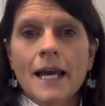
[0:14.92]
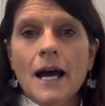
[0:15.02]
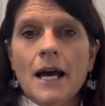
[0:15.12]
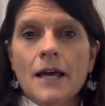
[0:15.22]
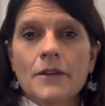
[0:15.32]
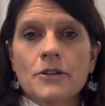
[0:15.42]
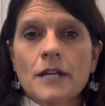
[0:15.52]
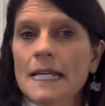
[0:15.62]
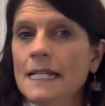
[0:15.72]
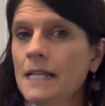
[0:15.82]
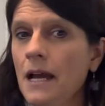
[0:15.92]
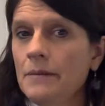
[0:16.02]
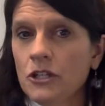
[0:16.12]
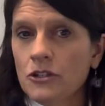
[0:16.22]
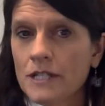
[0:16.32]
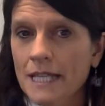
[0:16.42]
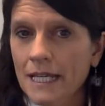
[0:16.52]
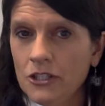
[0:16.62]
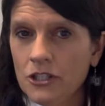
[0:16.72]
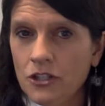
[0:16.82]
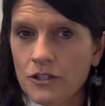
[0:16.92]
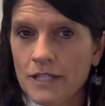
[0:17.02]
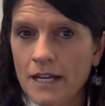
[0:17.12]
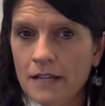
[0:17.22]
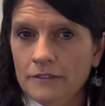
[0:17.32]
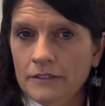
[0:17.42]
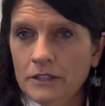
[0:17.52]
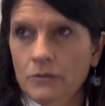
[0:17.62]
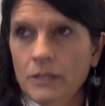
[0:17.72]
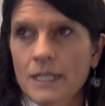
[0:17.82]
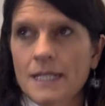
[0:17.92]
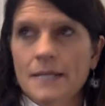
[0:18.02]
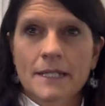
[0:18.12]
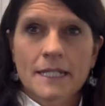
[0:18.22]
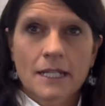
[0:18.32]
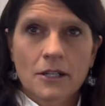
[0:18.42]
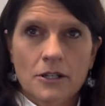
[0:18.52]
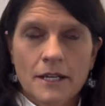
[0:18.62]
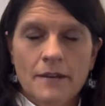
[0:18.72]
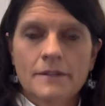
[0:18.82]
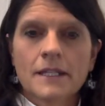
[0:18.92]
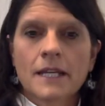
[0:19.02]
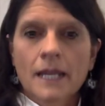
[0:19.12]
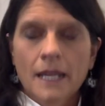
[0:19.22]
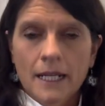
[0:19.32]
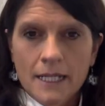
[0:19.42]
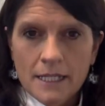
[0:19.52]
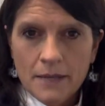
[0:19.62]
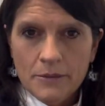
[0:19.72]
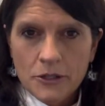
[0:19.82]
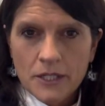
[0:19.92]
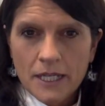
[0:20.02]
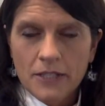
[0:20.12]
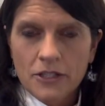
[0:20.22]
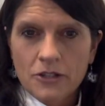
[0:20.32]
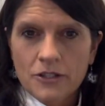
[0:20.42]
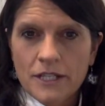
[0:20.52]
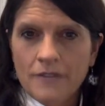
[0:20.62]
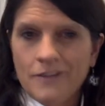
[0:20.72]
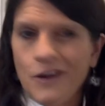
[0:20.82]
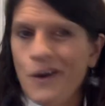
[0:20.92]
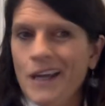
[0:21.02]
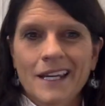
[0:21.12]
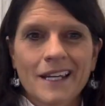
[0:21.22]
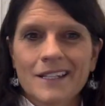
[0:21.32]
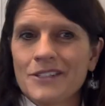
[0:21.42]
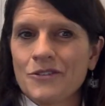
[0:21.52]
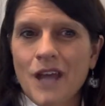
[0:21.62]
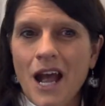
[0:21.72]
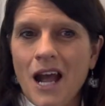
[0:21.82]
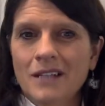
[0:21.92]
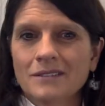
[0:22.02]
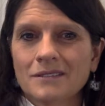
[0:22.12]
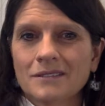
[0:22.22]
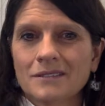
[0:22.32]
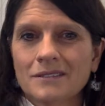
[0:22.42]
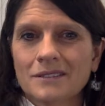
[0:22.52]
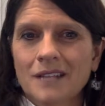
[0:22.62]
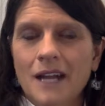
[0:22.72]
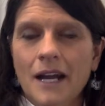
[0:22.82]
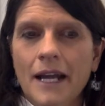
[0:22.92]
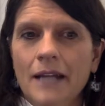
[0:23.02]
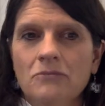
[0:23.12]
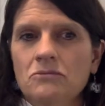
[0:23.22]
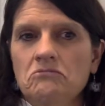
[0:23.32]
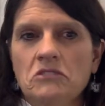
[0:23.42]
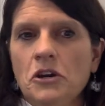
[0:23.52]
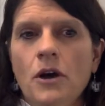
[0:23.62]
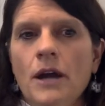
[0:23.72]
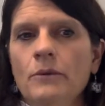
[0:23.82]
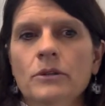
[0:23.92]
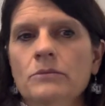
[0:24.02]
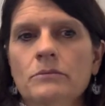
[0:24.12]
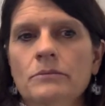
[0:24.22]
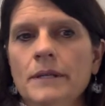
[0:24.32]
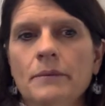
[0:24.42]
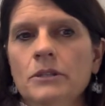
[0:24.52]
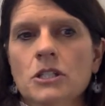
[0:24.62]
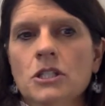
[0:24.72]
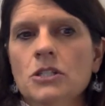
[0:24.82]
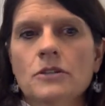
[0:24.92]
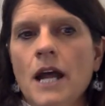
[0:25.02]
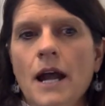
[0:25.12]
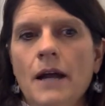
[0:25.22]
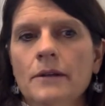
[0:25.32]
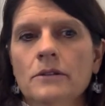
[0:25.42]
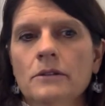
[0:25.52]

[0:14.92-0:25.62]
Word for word: Uh, there, anytime that you're saying to yourself, you know, what is limiting ourselves? Anytime you're saying to yourself, oh, I can't do that, or I, no, I wouldn't be able to do that,